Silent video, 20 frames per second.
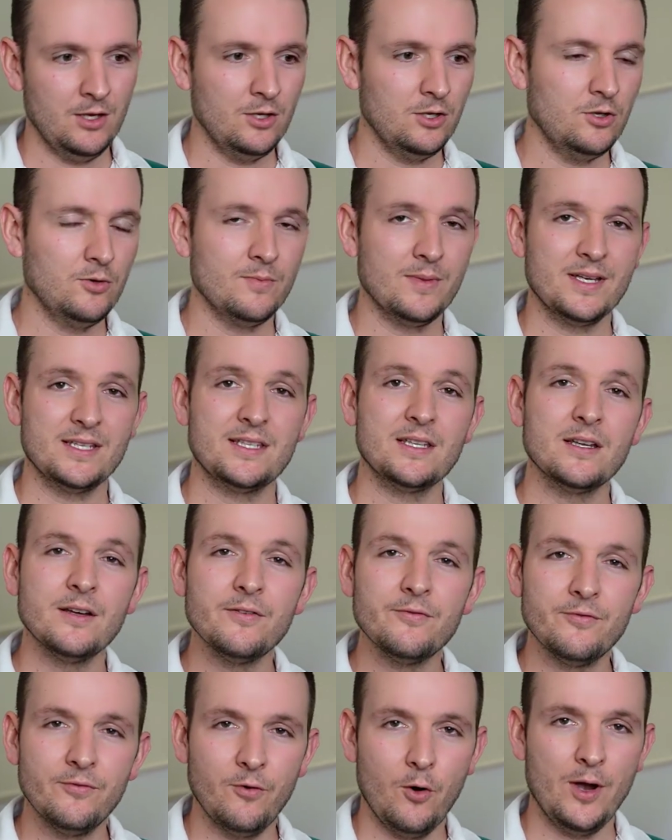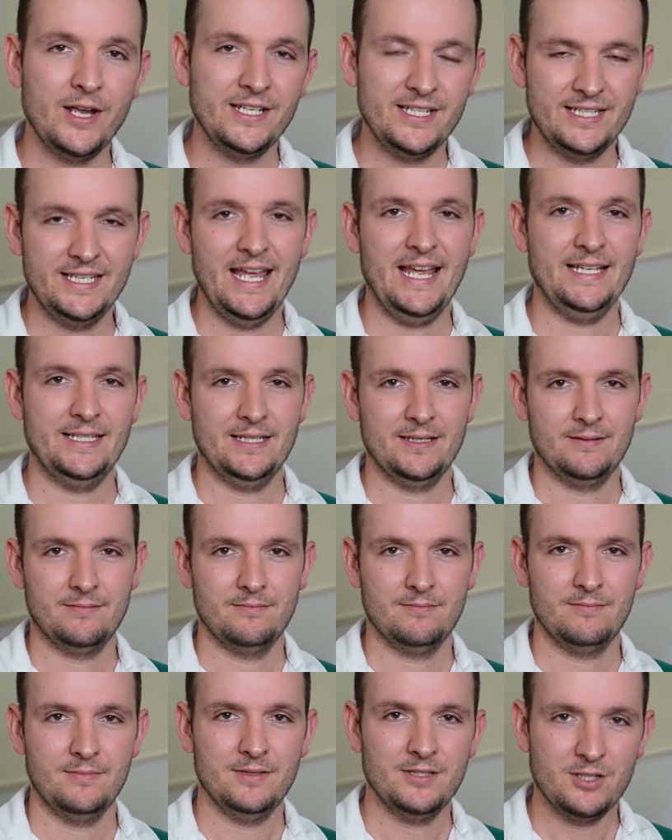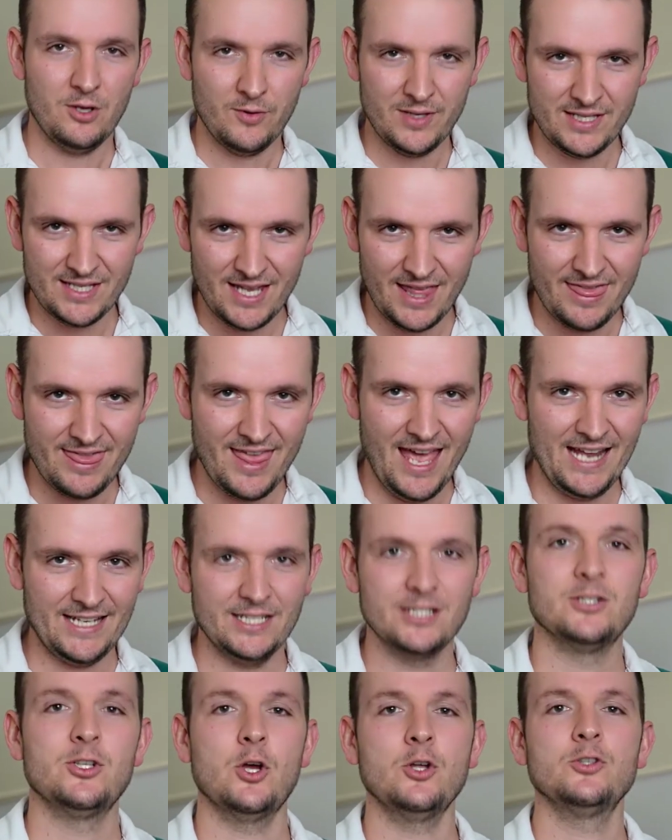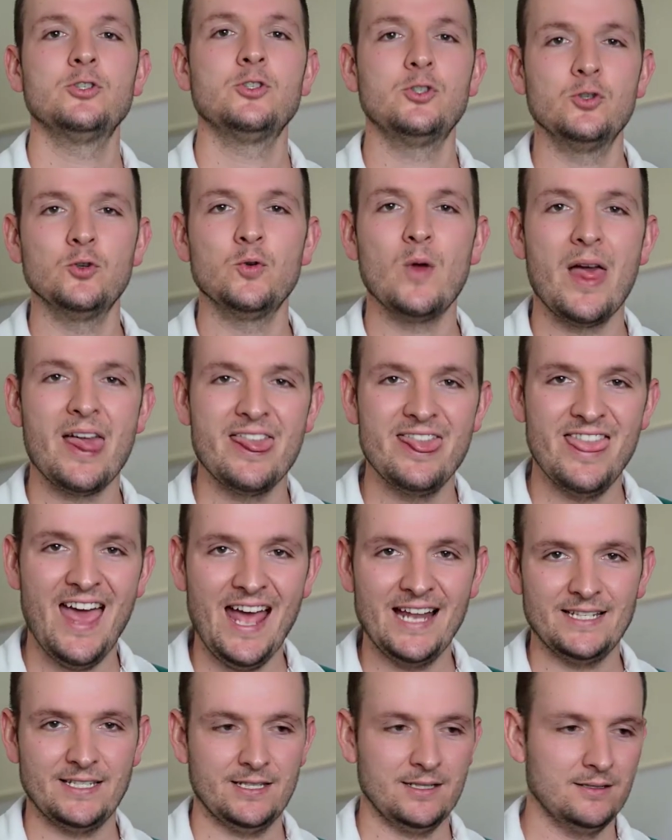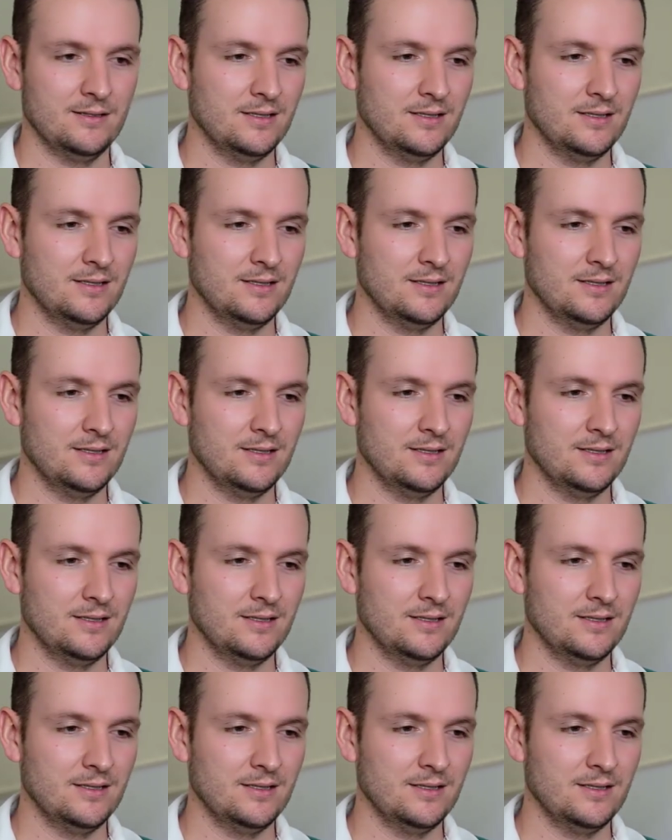You must avoid debt. So it's that. Don't do that.